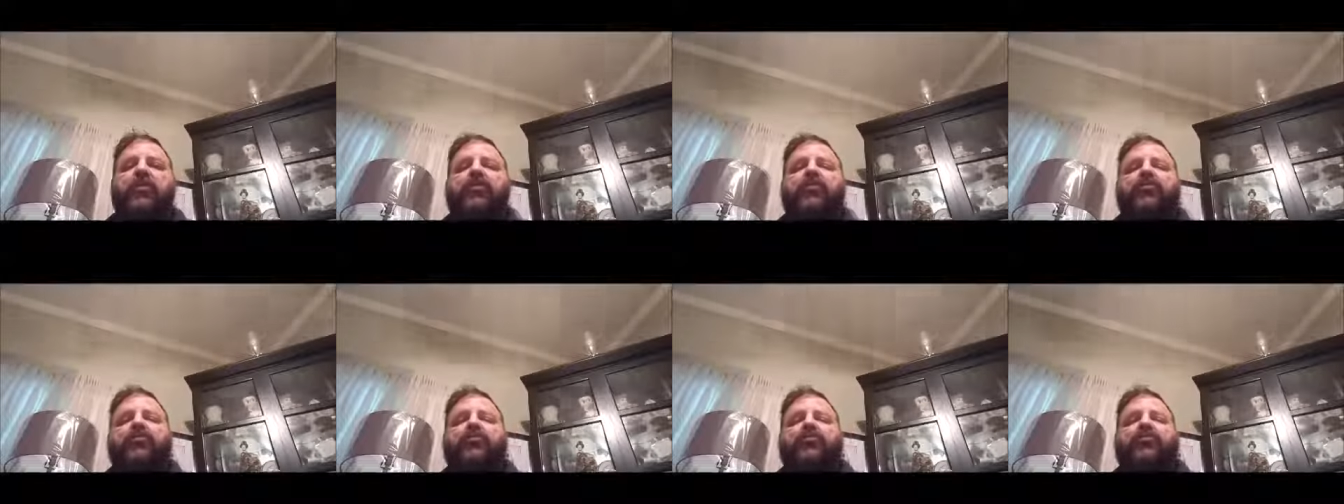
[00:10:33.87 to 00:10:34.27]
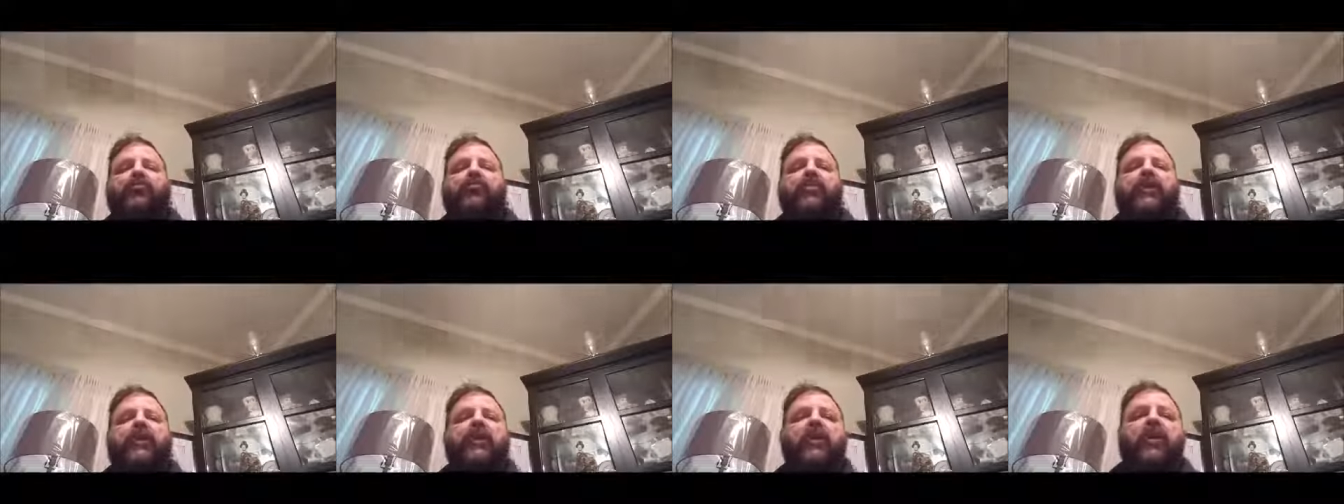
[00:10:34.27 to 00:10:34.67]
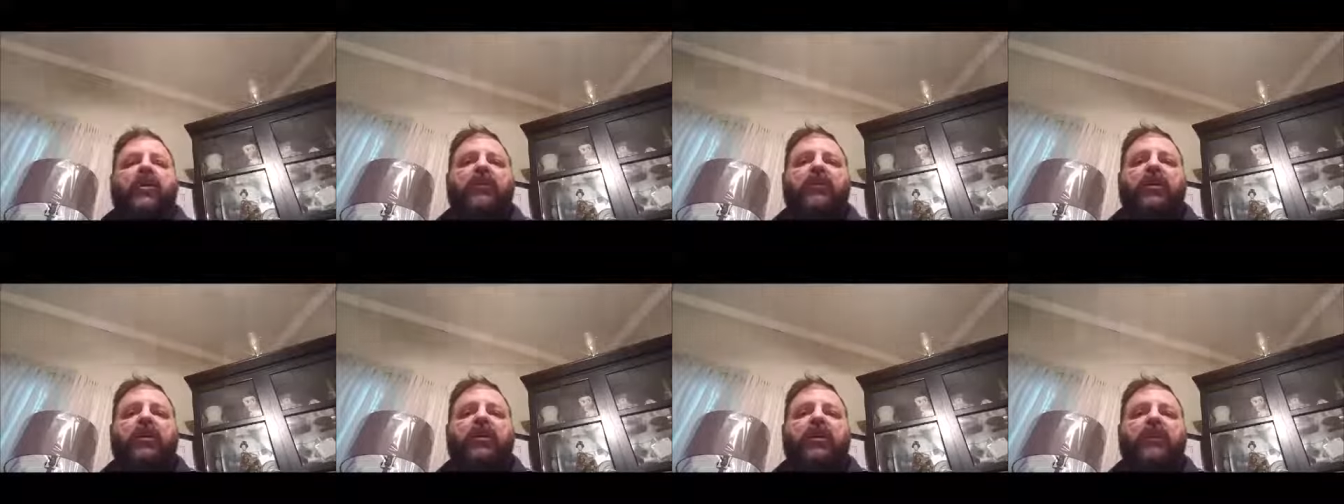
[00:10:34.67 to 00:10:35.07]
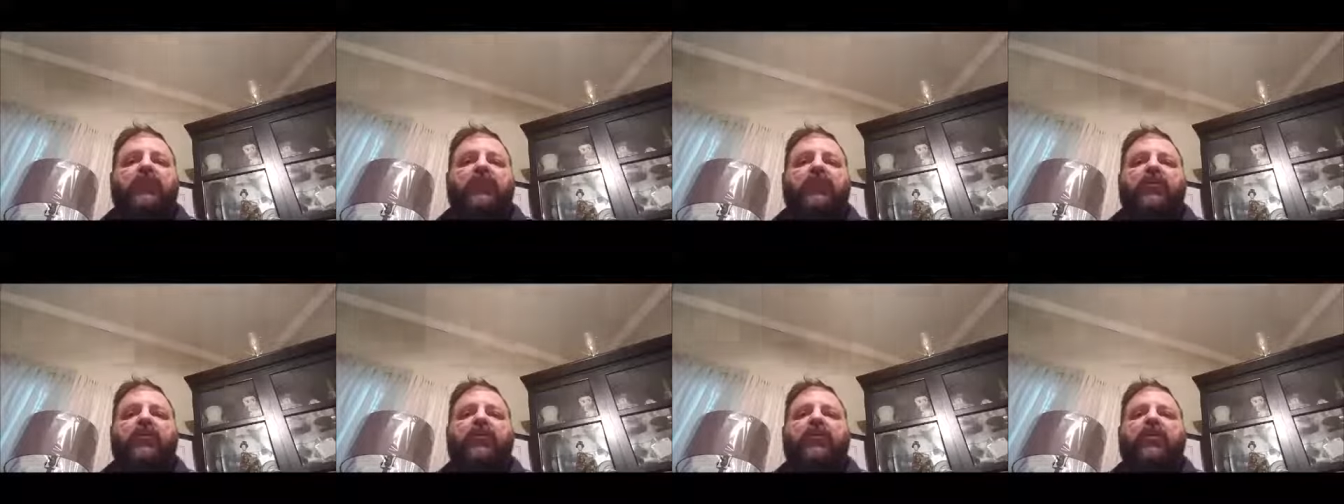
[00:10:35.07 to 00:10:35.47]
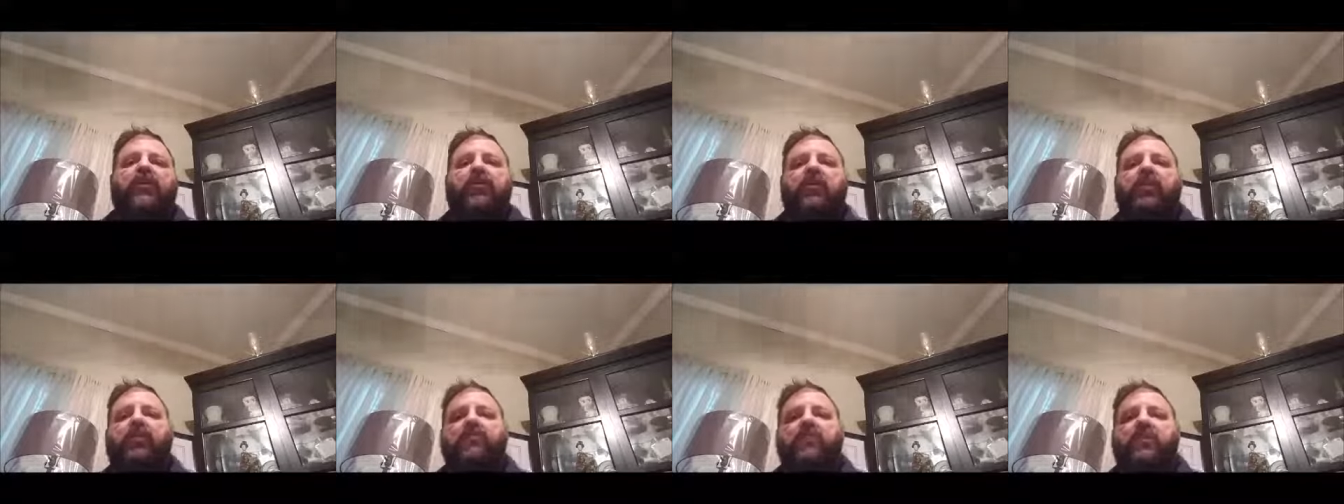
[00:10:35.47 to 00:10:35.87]
So create a nice little
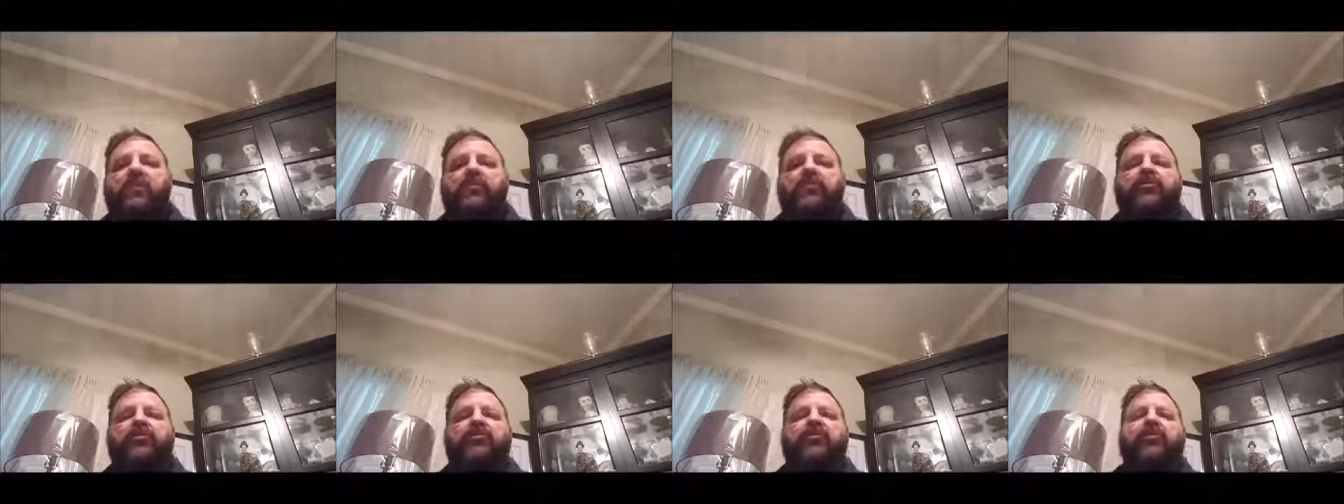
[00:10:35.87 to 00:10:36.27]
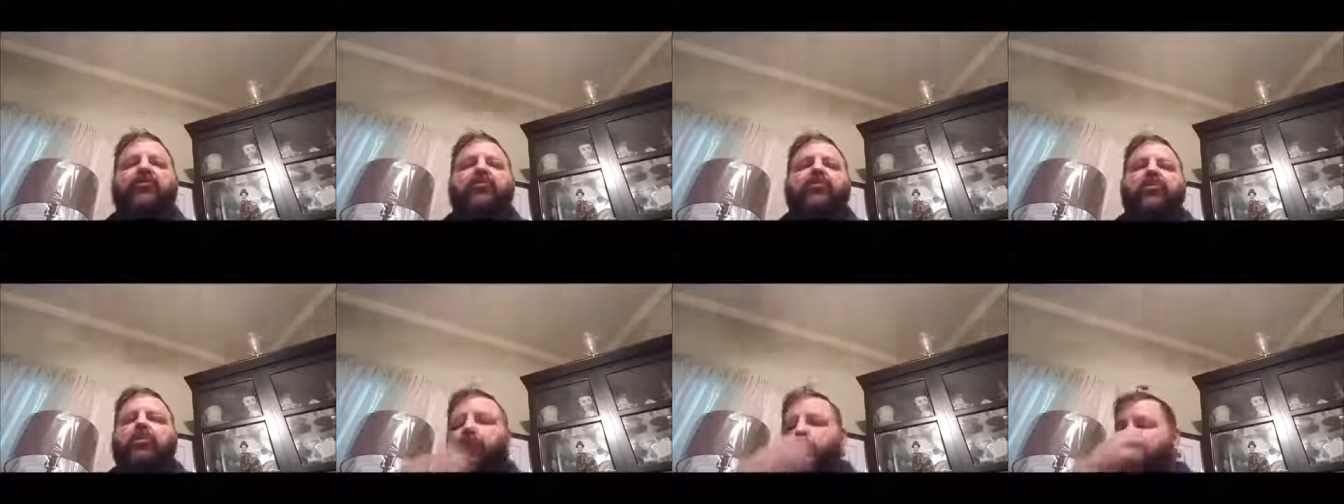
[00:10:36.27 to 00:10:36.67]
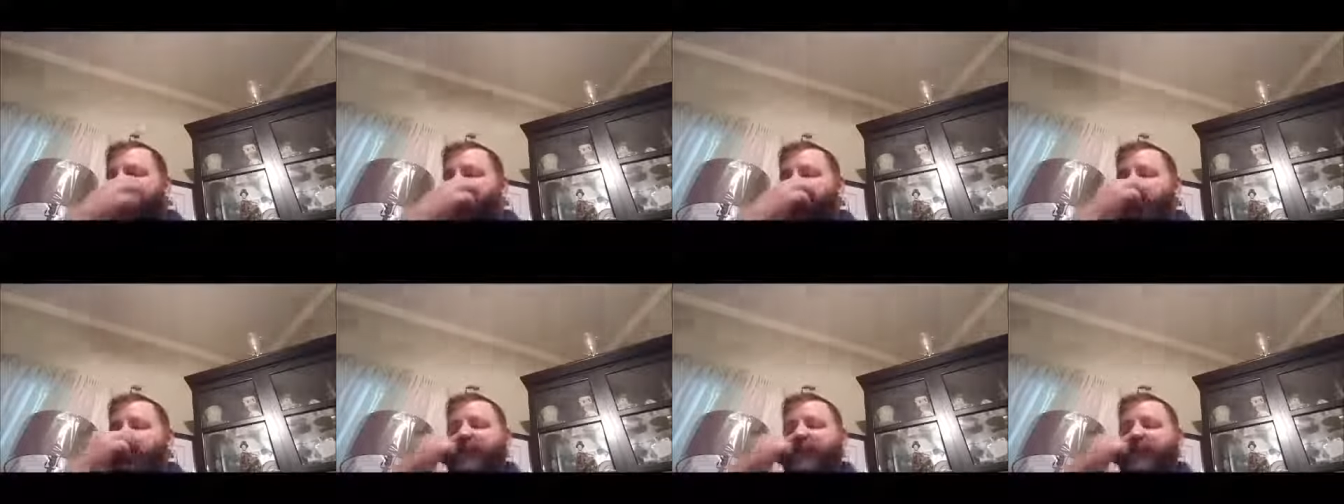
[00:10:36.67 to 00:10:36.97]
video, upload it to YouTube,